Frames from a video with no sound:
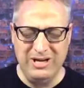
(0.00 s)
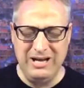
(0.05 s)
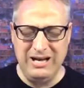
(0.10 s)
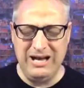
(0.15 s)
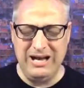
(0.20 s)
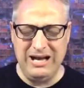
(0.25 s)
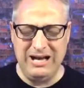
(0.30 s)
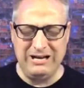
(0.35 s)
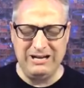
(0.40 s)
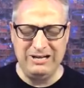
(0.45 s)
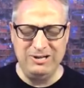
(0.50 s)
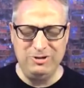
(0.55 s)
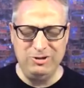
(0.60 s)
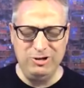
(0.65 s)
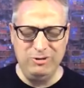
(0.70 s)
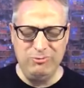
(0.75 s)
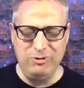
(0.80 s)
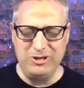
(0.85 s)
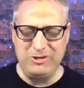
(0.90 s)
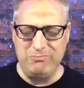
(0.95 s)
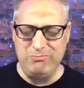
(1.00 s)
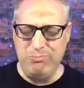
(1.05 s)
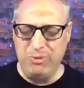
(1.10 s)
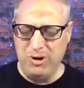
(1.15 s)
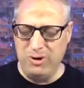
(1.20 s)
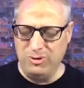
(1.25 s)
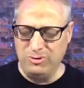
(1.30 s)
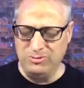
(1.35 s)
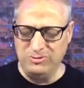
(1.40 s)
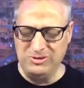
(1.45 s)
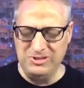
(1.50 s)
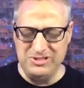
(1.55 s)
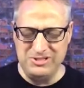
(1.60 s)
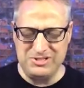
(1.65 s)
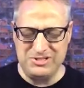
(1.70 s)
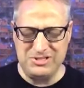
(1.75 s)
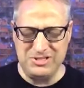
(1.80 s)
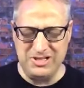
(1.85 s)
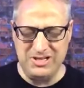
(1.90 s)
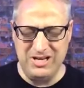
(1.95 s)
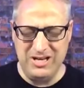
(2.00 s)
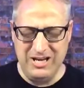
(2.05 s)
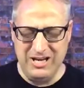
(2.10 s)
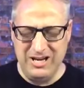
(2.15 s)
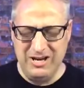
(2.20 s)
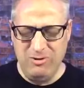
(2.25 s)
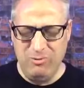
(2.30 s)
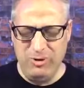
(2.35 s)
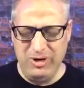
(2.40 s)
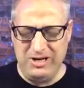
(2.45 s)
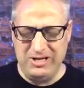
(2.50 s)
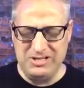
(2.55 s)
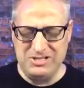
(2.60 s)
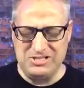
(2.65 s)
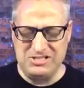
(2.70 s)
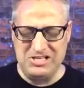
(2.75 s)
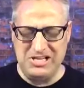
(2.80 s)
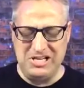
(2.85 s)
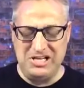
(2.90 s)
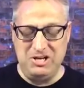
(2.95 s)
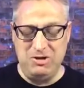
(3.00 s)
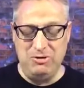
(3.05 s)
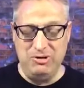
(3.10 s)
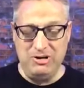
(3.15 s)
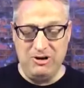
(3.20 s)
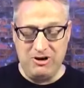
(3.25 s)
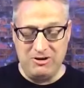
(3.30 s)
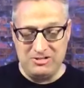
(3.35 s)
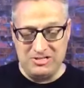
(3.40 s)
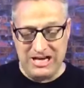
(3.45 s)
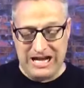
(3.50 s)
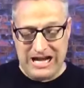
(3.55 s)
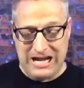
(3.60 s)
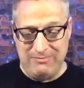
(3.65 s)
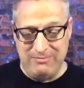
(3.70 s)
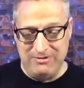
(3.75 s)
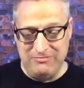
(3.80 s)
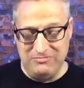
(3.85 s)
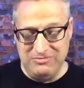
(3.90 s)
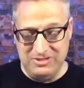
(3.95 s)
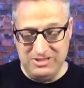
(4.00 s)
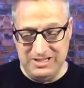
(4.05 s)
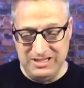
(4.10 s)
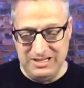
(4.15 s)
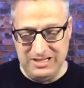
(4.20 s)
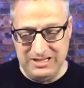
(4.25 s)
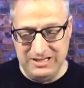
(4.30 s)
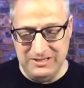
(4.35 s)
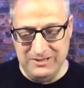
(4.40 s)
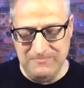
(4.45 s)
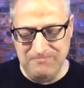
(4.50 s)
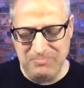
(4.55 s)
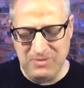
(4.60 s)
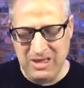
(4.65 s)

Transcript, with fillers: Hallelujah. With boldness, uh, we can seek you in our time of need.